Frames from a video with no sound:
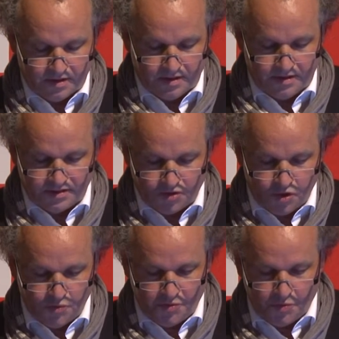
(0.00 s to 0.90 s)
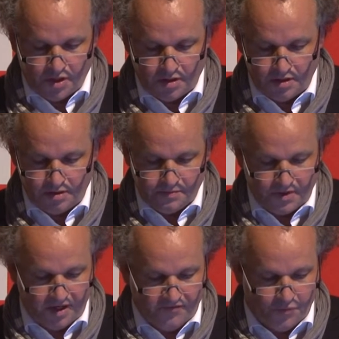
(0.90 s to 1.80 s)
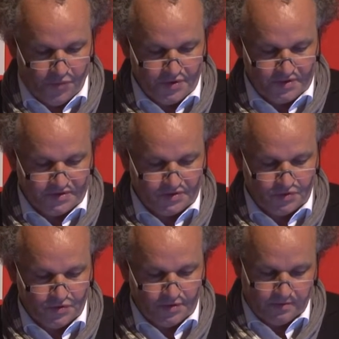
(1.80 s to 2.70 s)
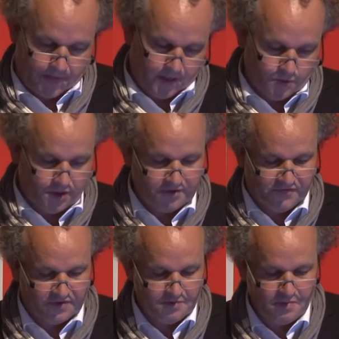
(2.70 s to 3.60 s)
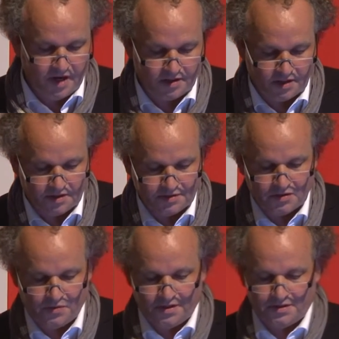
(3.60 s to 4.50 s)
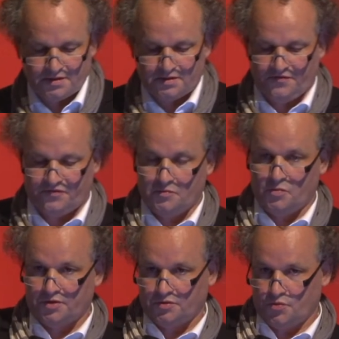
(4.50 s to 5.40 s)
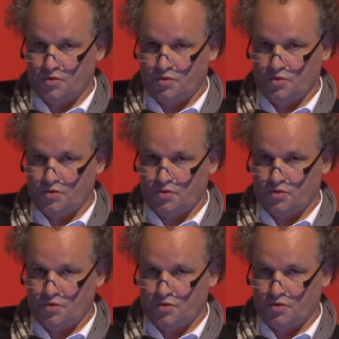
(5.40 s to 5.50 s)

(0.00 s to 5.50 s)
and this urban model gave birth to one of the main consequences of the modern